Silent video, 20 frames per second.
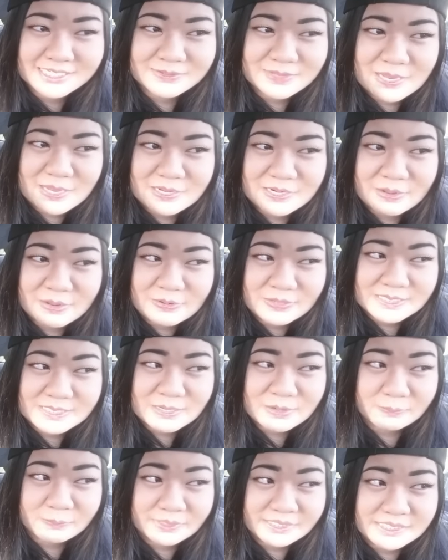because we all know
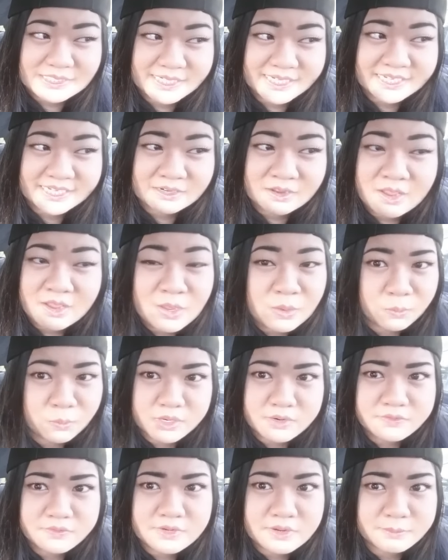it's gonna be Jin.
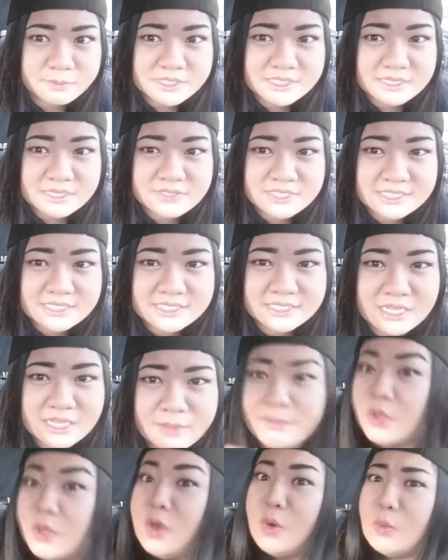What if number seven doesn't
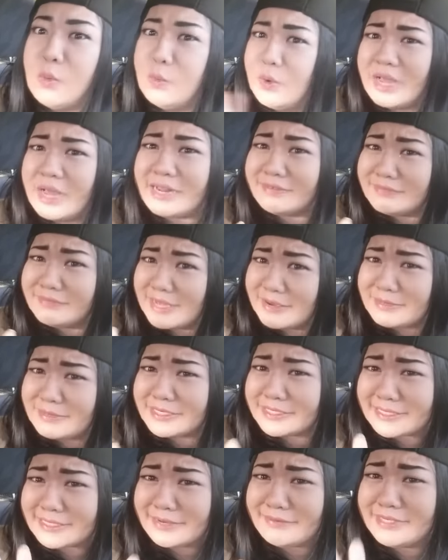come? What if
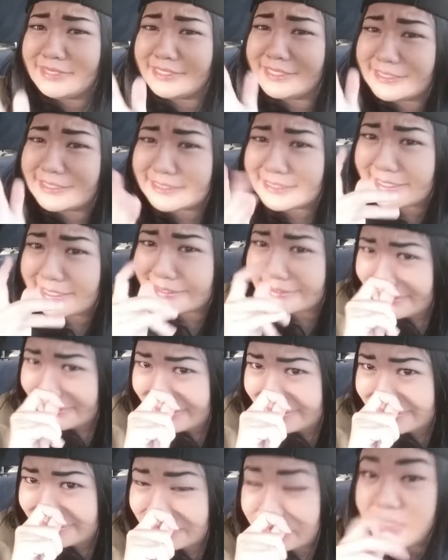number seven doesn't
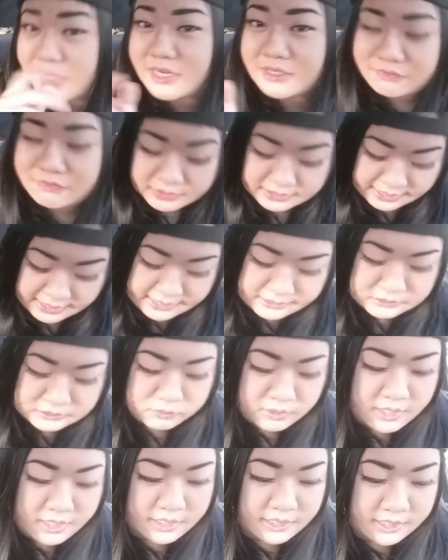exist? What if the
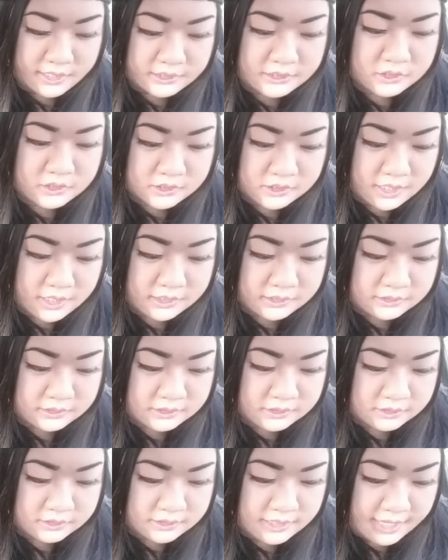last one is
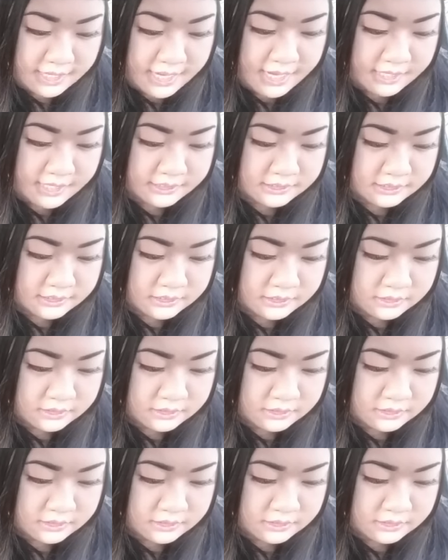just that?